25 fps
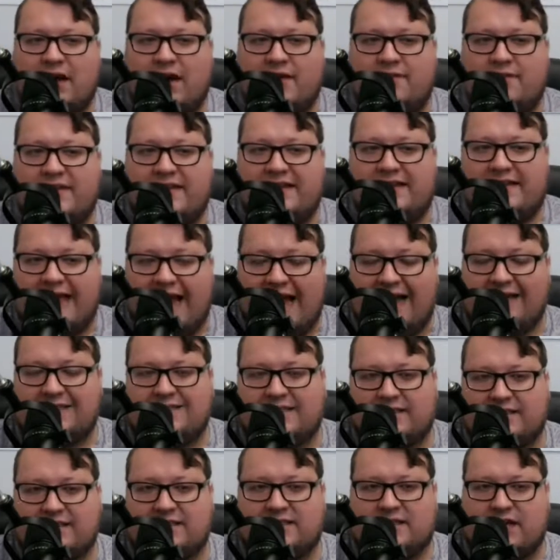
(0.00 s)
of the deaths
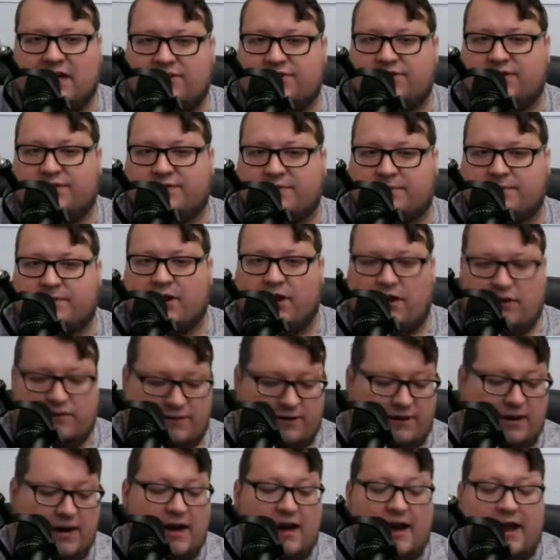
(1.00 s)
in this country from
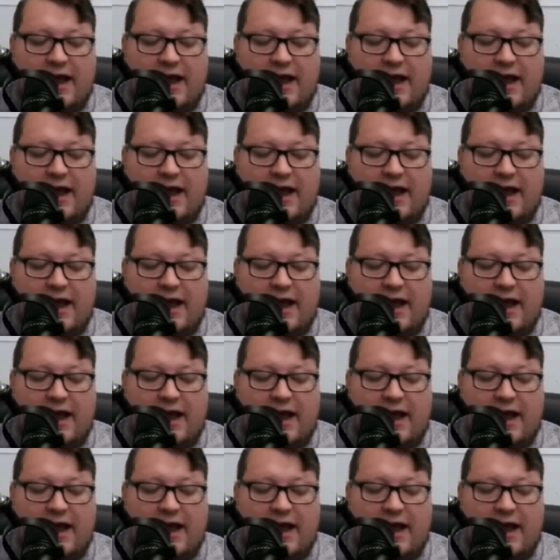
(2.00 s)
COVID